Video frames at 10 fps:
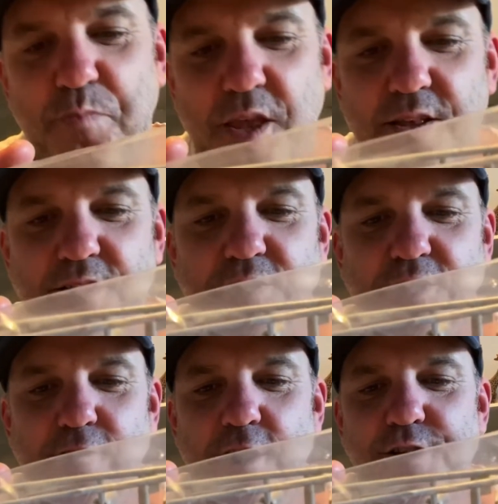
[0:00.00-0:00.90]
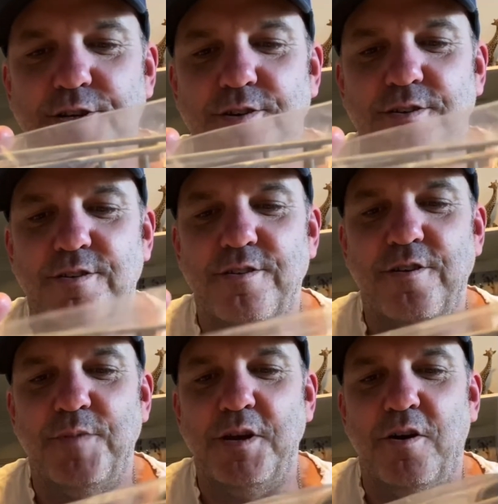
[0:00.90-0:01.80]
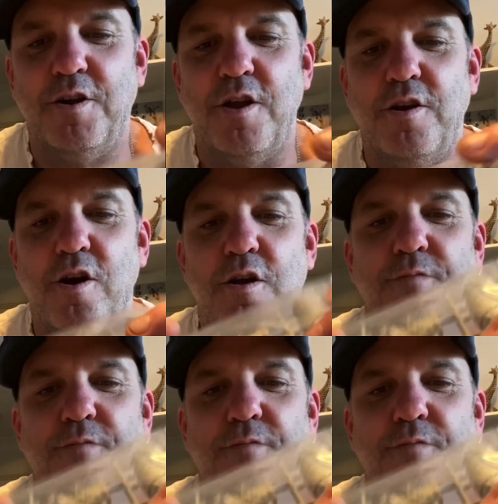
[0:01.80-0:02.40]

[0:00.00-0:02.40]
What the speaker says: is your engine. I mean, I don't know if